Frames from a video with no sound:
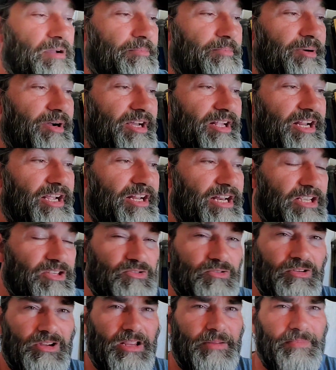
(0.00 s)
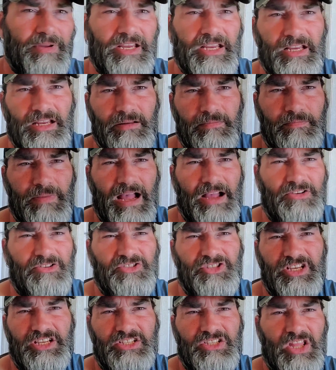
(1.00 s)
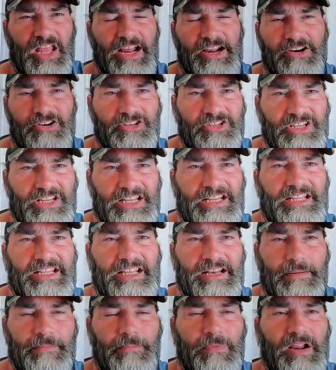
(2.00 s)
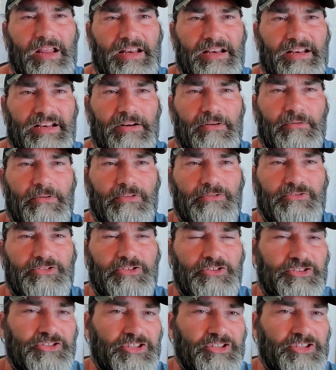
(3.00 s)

But that's going to give me about 6 layers and then a rooster.